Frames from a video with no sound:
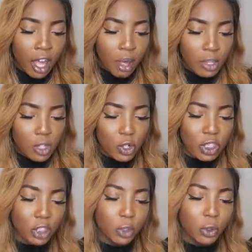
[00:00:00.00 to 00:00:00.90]
the
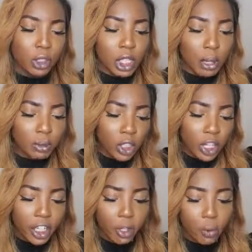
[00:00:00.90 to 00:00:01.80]
stores include
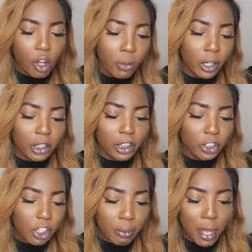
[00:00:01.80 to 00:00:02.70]
Target, Walmart,
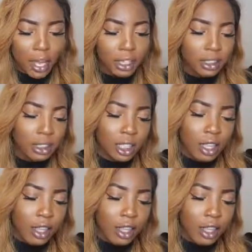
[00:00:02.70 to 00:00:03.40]
TJ Maxx,